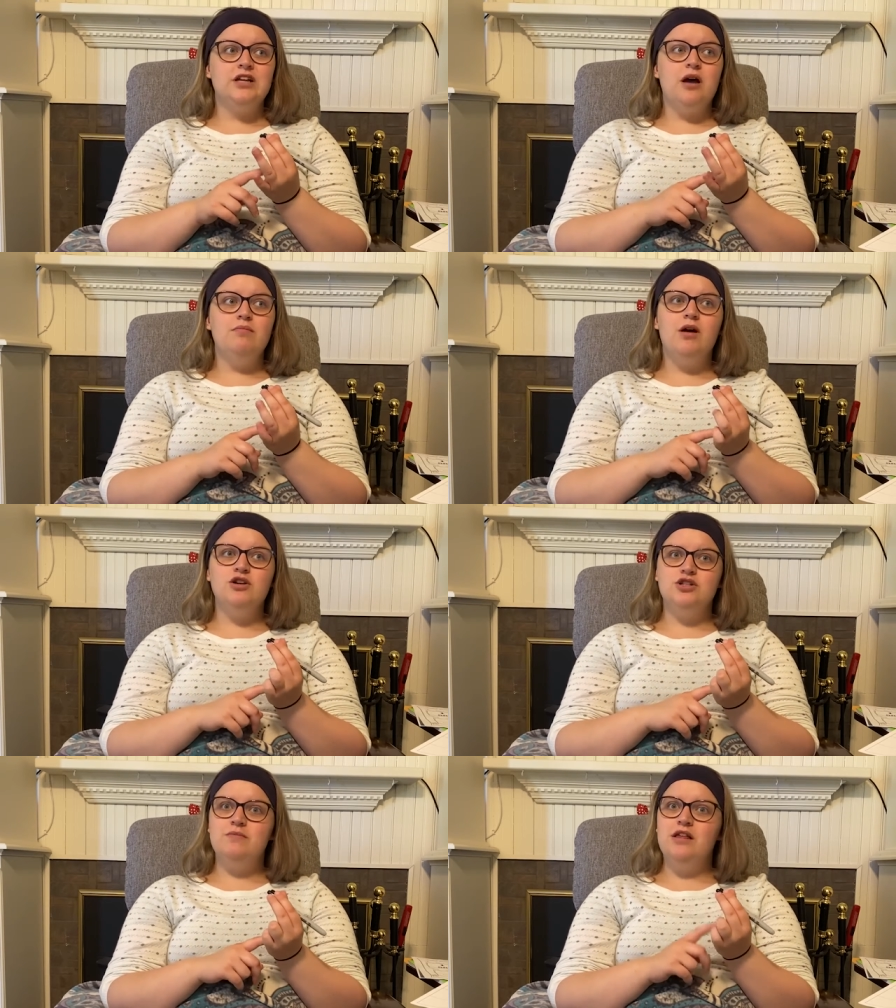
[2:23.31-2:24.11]
a
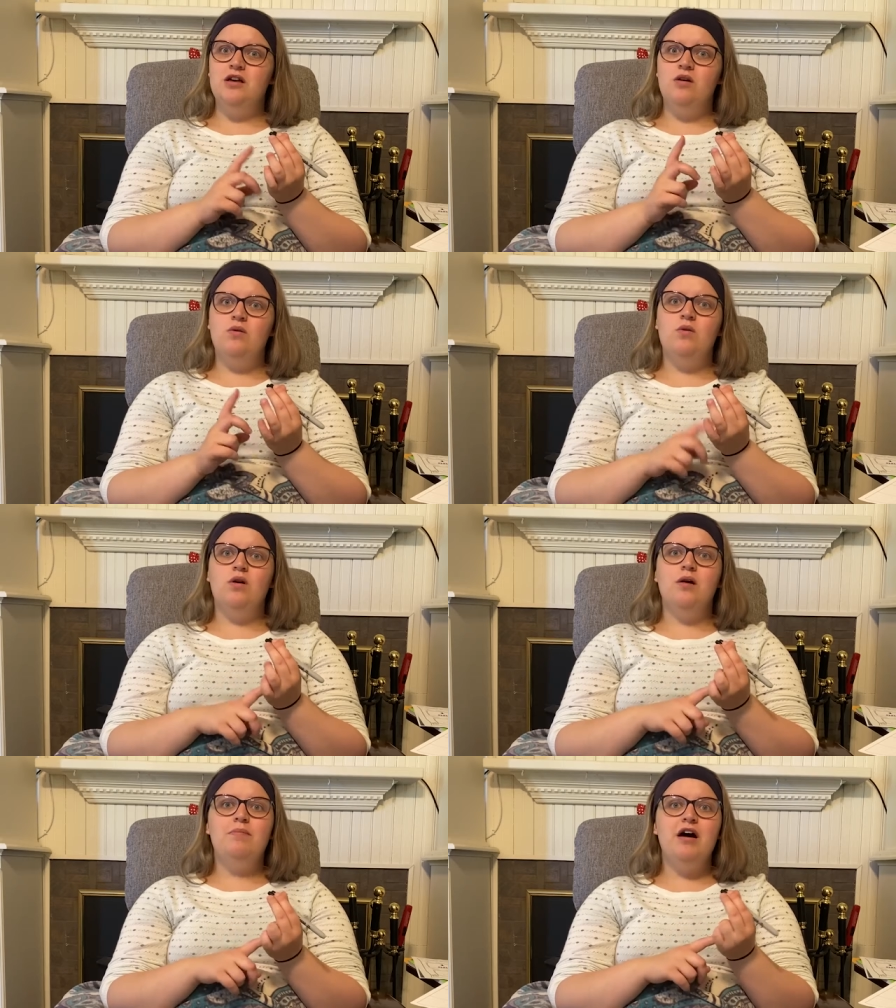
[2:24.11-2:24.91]
marshmallow
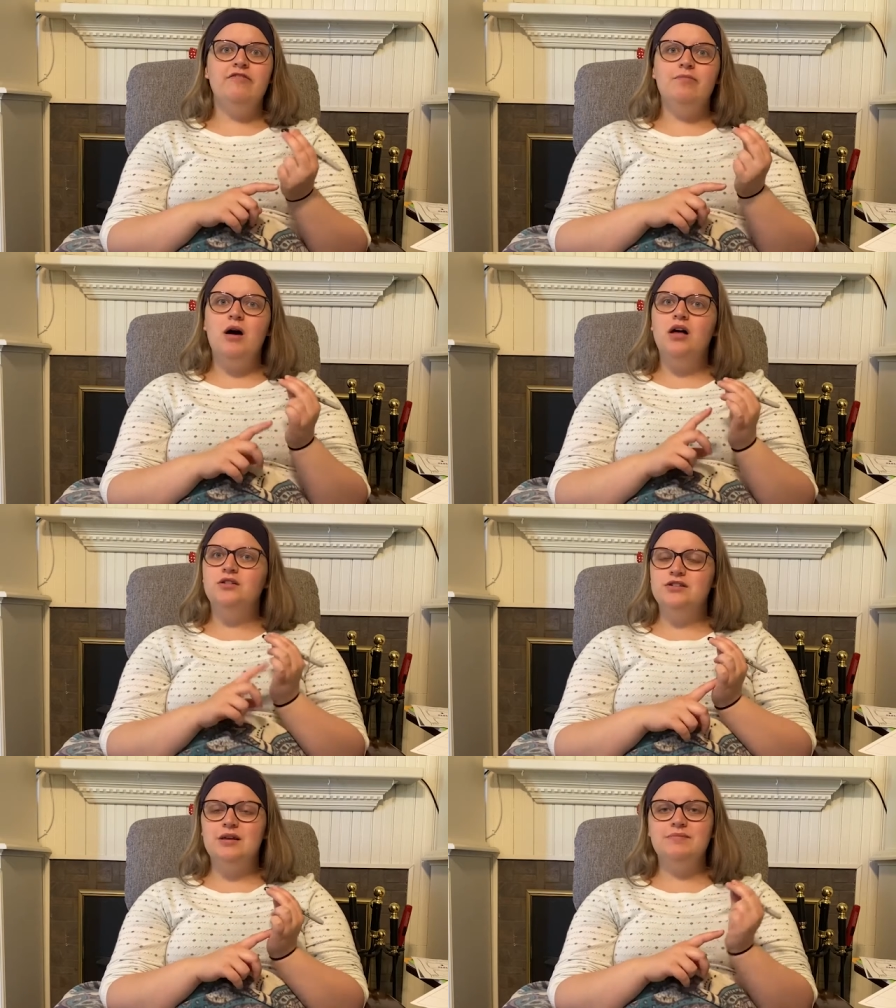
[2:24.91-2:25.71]
or a puffball
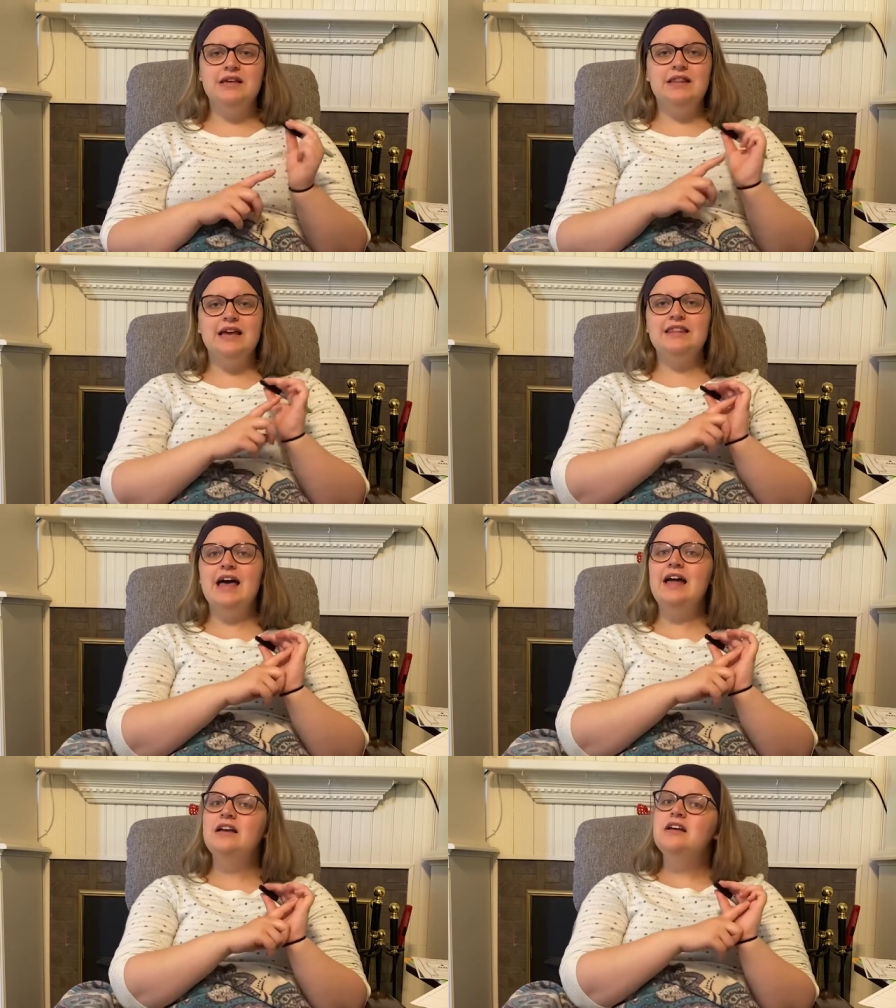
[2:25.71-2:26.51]
or something like
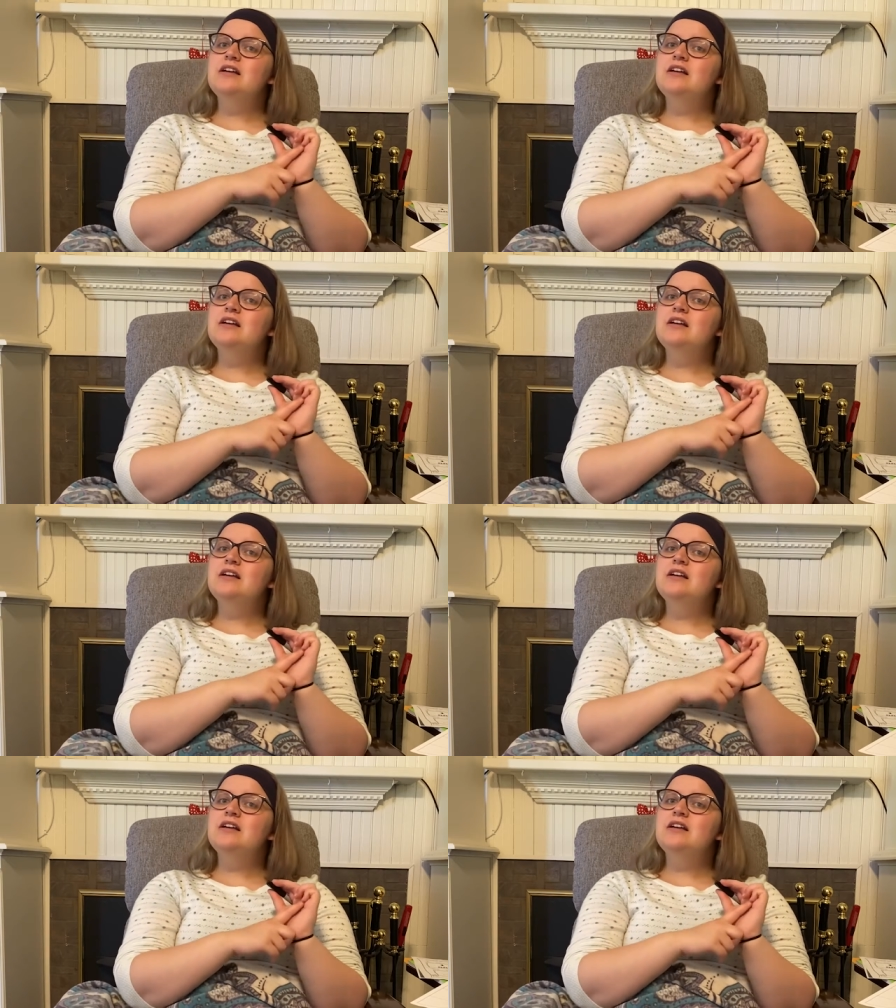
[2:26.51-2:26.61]
that,